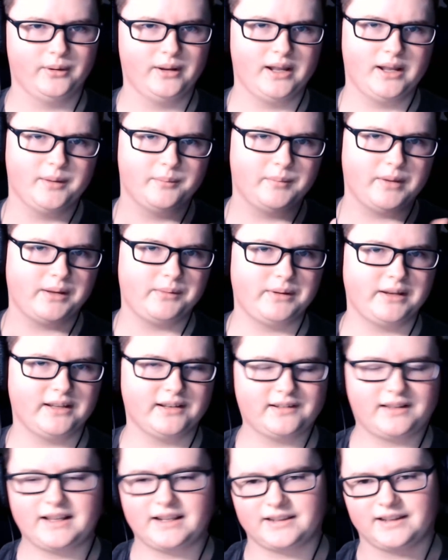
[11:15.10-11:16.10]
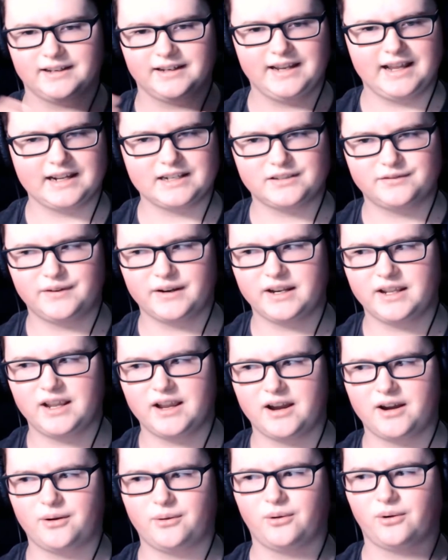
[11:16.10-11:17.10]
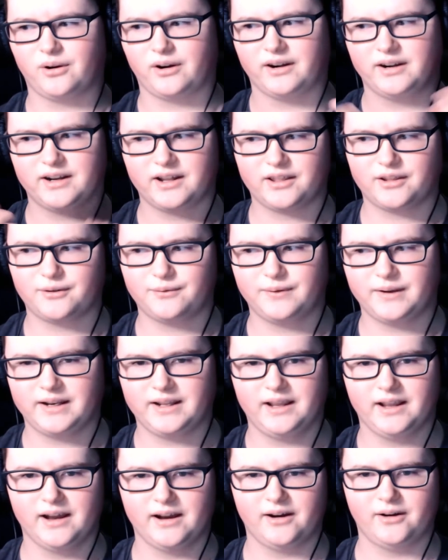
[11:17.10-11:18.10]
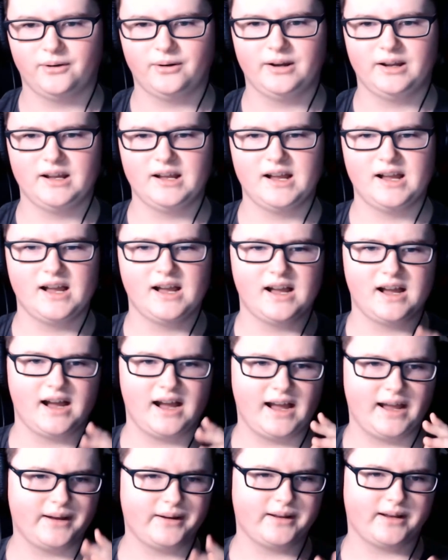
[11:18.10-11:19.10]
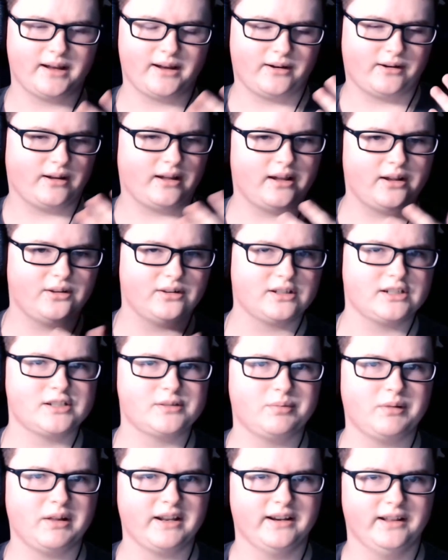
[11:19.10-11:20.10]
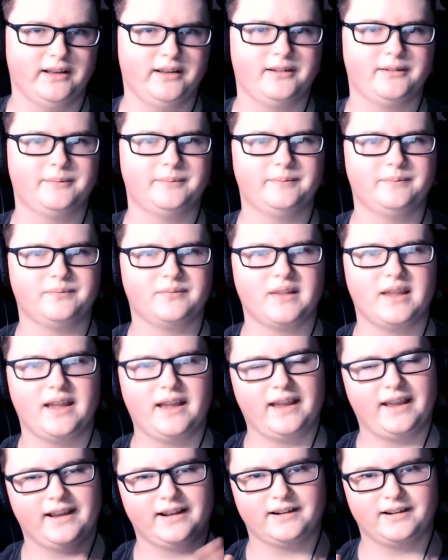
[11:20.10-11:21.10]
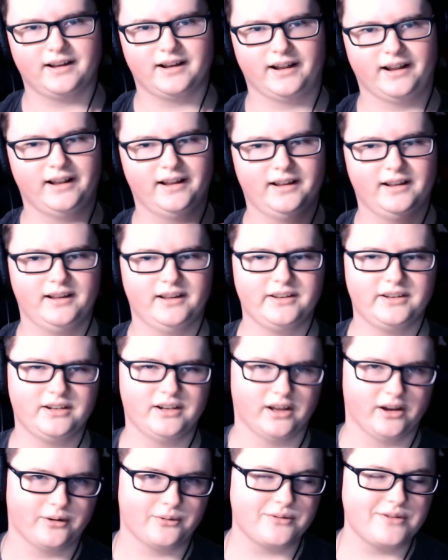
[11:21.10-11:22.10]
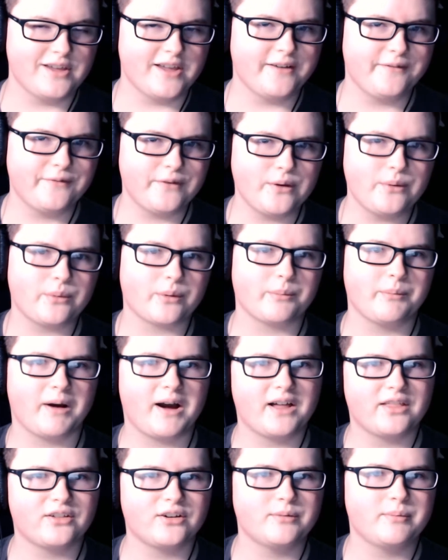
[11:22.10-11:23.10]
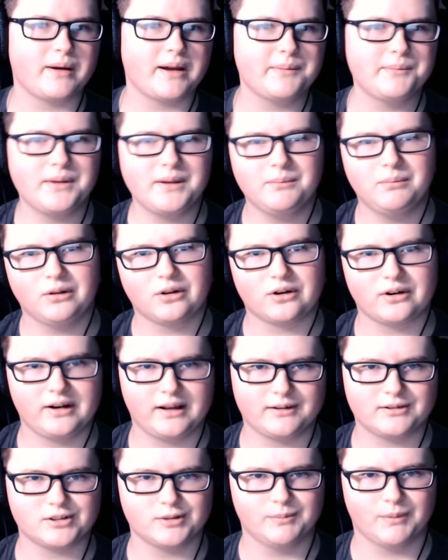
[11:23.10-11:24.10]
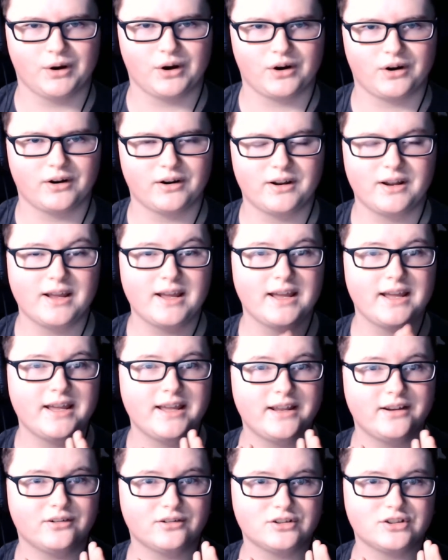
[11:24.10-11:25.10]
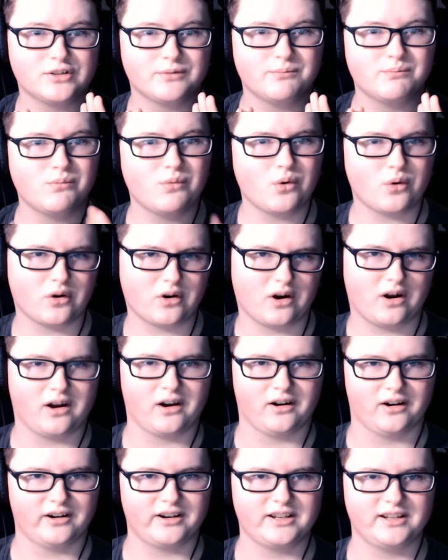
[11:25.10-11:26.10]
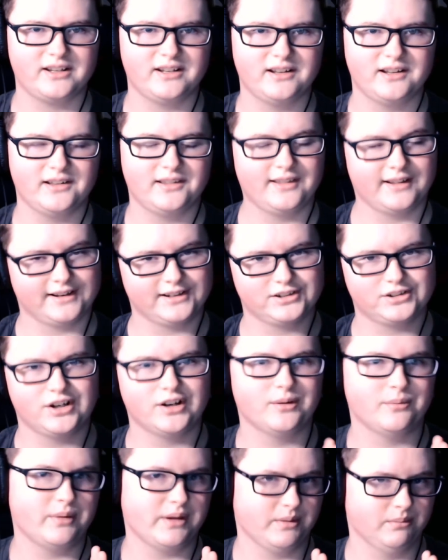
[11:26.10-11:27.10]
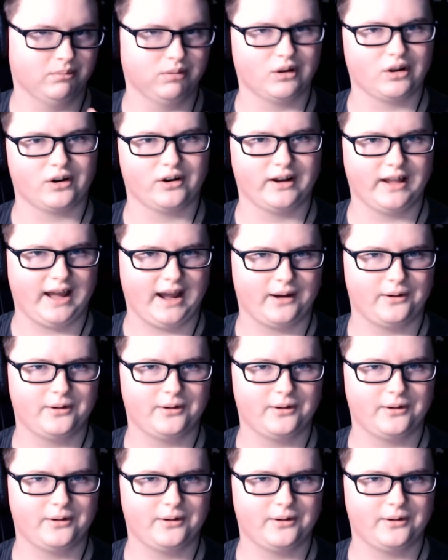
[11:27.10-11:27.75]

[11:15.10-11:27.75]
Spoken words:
maybe in like the next video or another video, I'll explain it. And, if you were bothered by me blurring out some art, here's some more art that is gonna be blurred out.